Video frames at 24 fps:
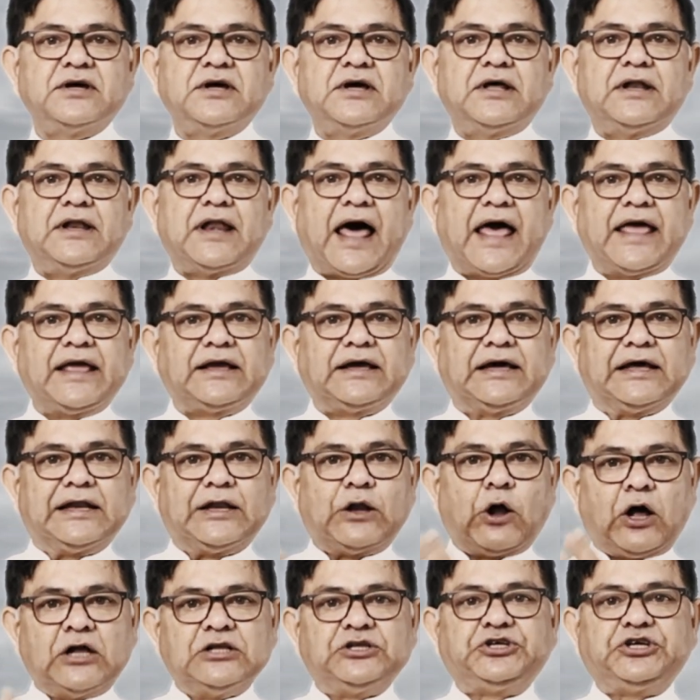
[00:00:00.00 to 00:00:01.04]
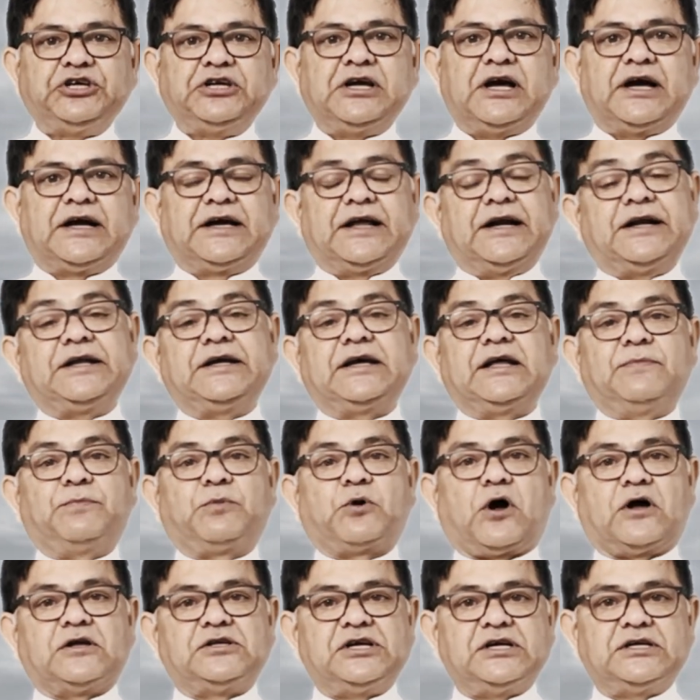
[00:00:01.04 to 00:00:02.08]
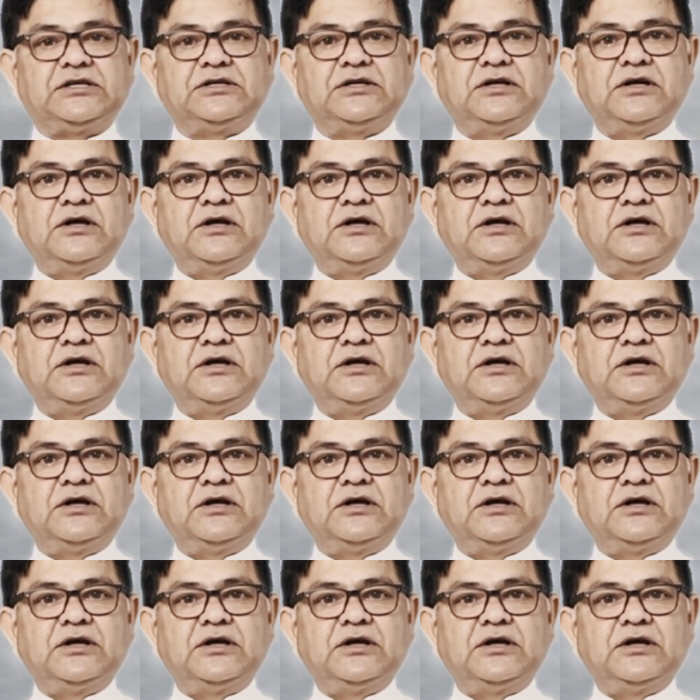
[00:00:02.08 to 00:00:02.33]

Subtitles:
like launching a critical project,